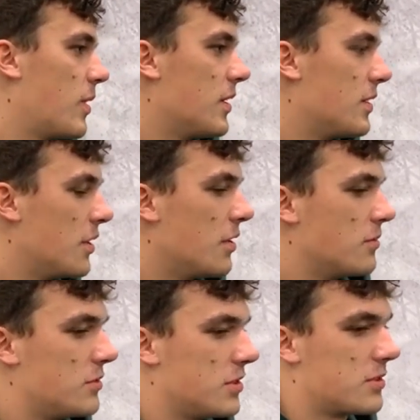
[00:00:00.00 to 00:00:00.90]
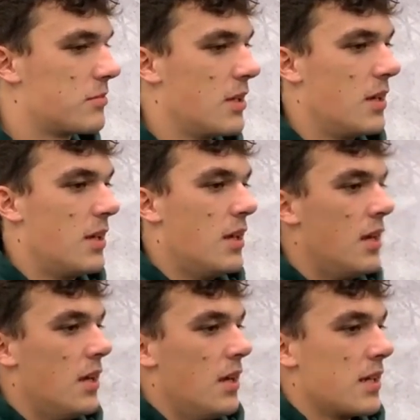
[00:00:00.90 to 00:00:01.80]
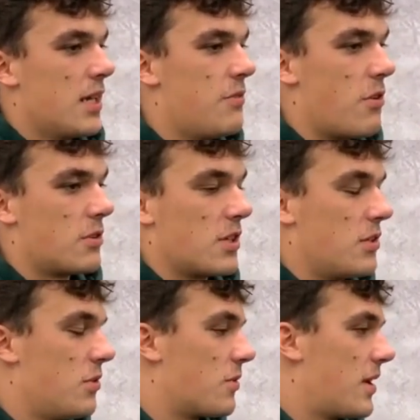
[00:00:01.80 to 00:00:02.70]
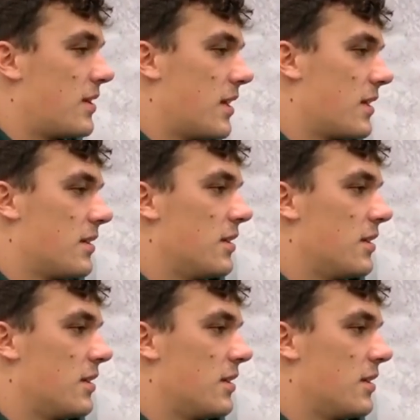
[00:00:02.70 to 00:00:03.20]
and you know, just keep focusing on doing the right thing.